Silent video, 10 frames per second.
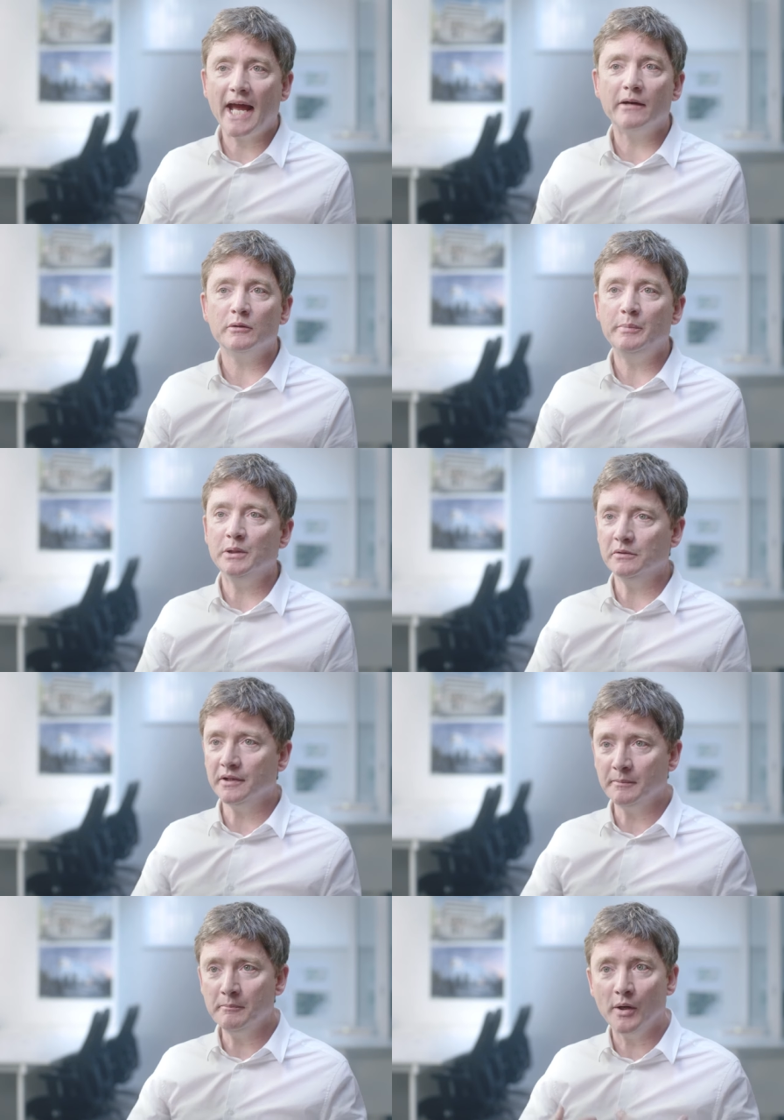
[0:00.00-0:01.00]
how a
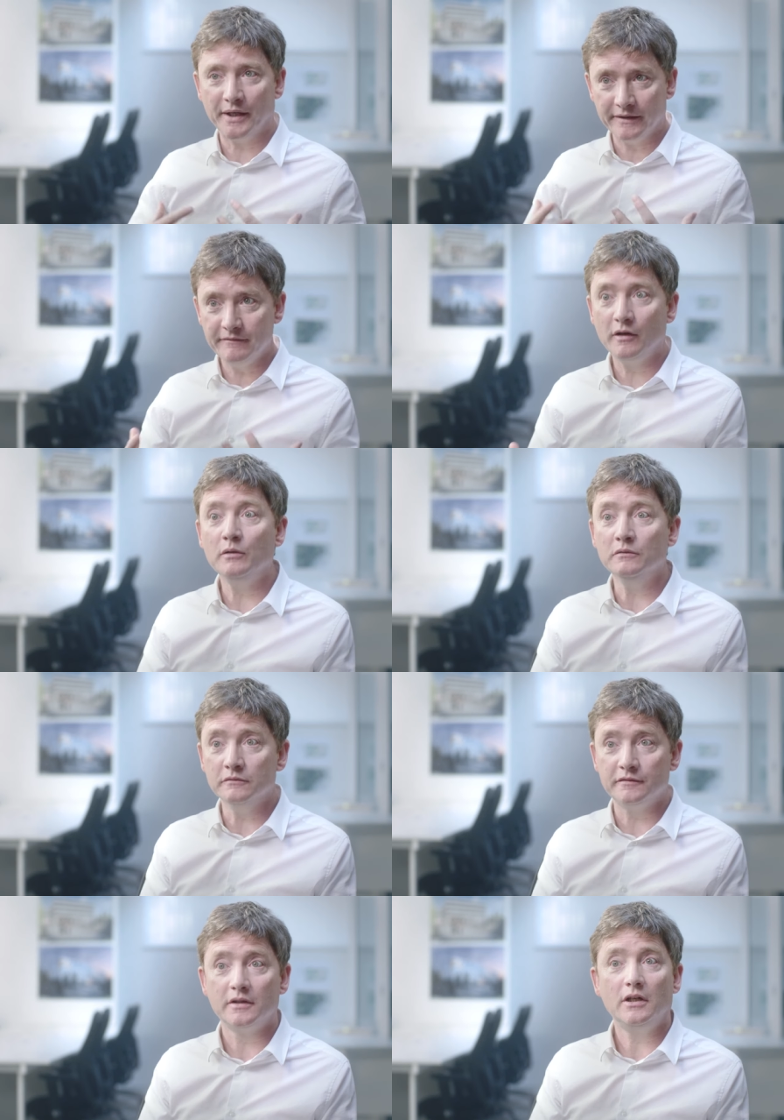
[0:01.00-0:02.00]
building might
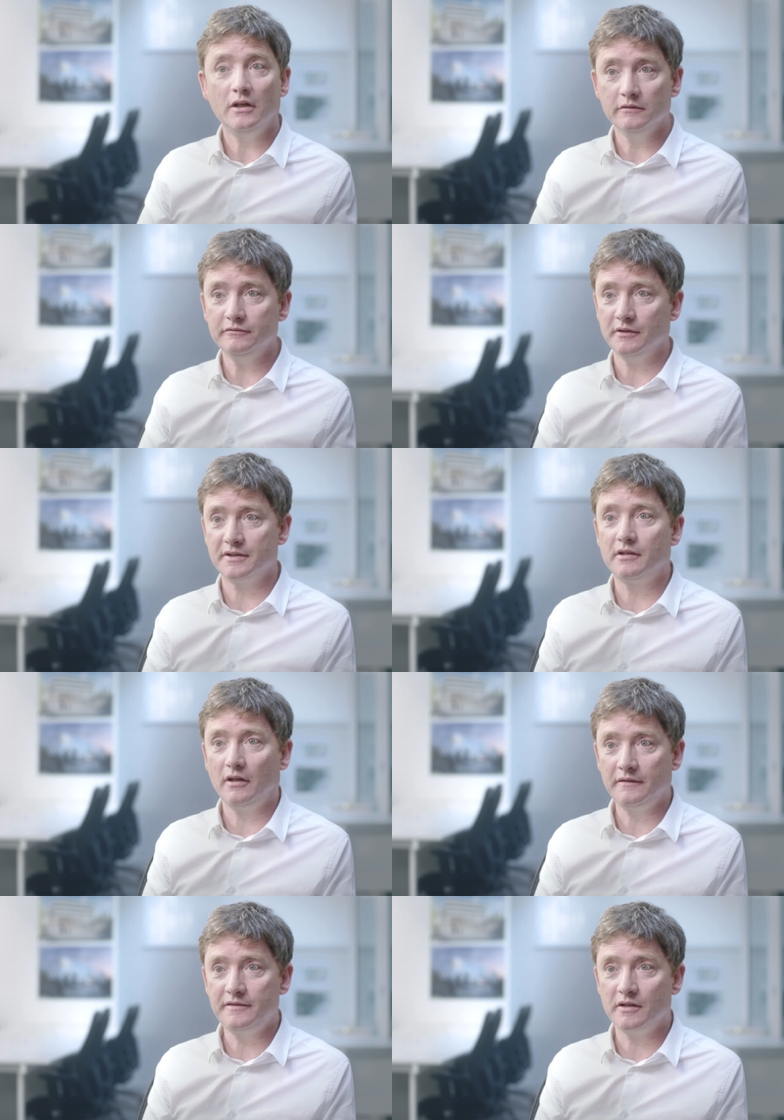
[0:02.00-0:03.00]
evolve over its
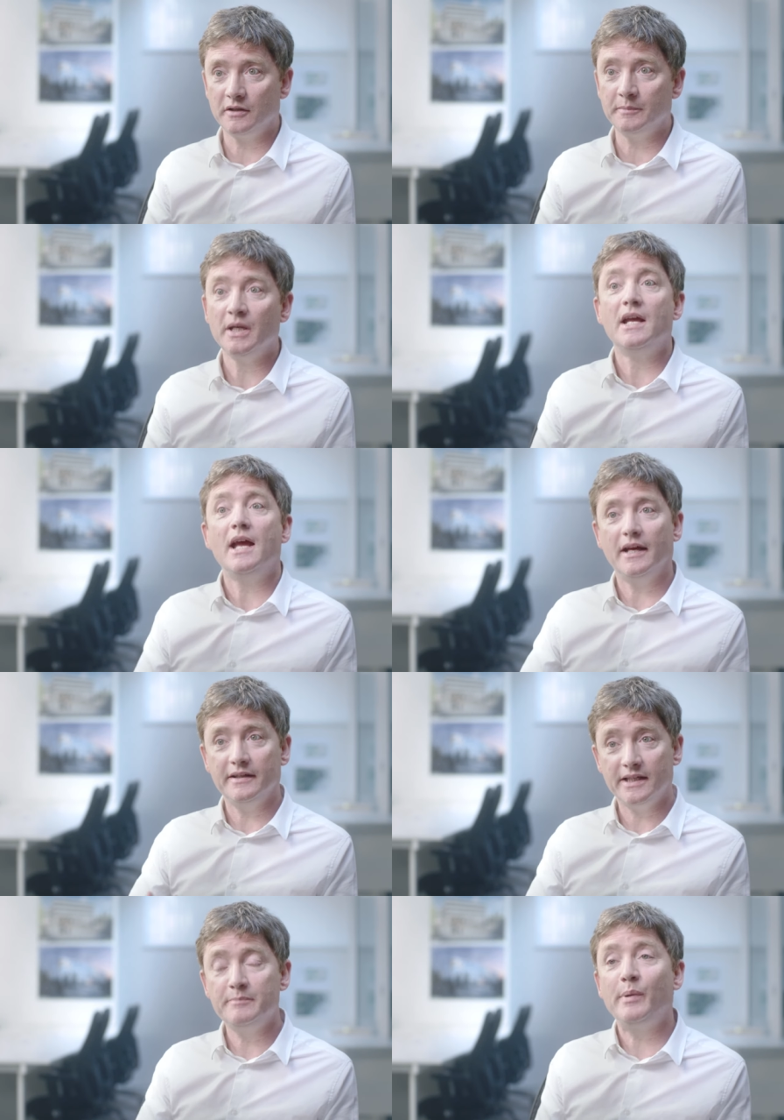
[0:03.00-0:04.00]
lifetime
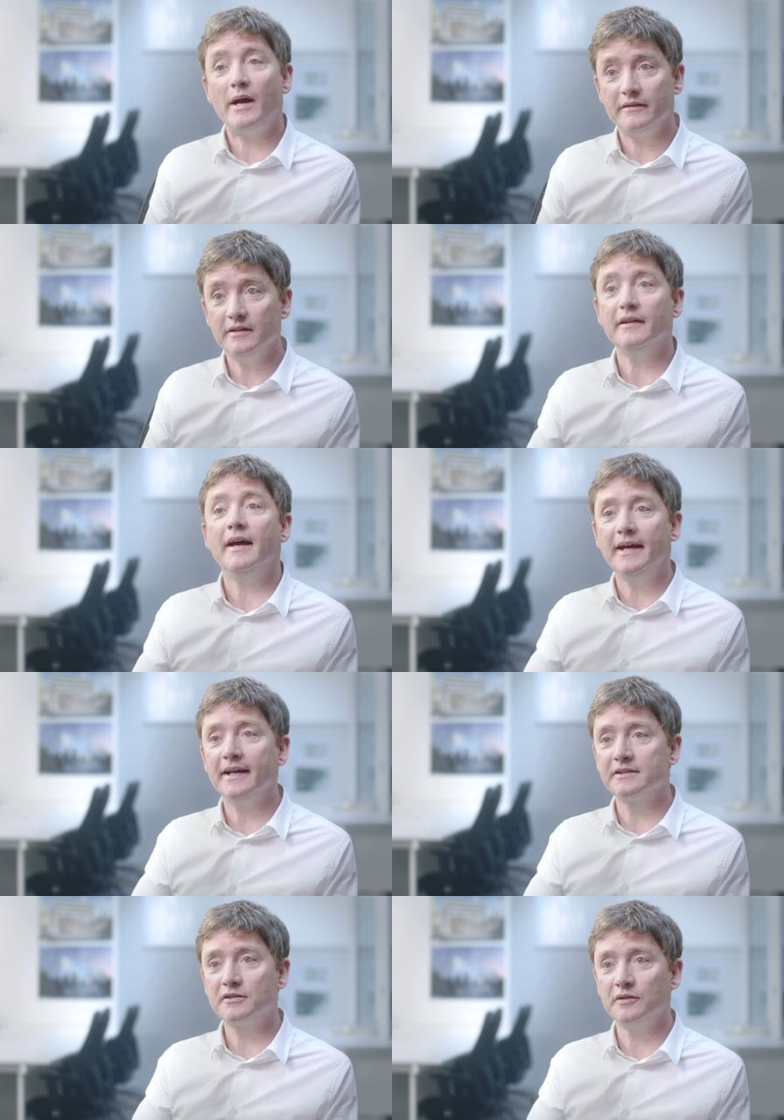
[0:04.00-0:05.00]
and the impact that that
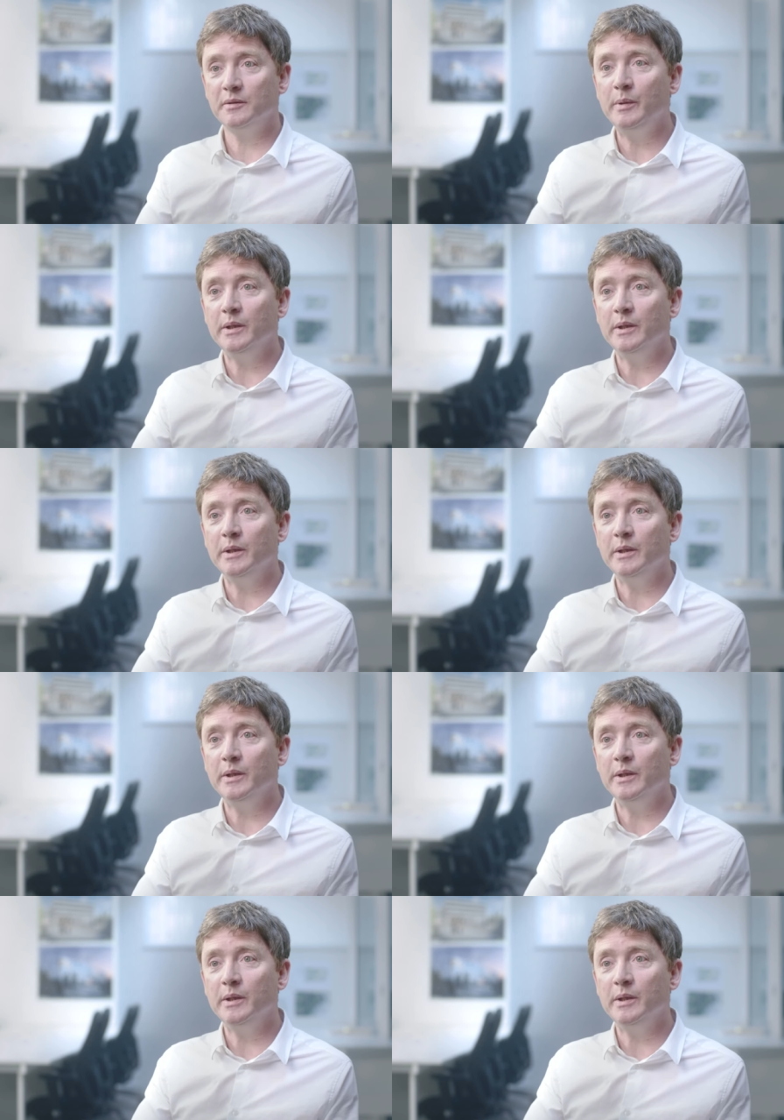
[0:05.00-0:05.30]
has on the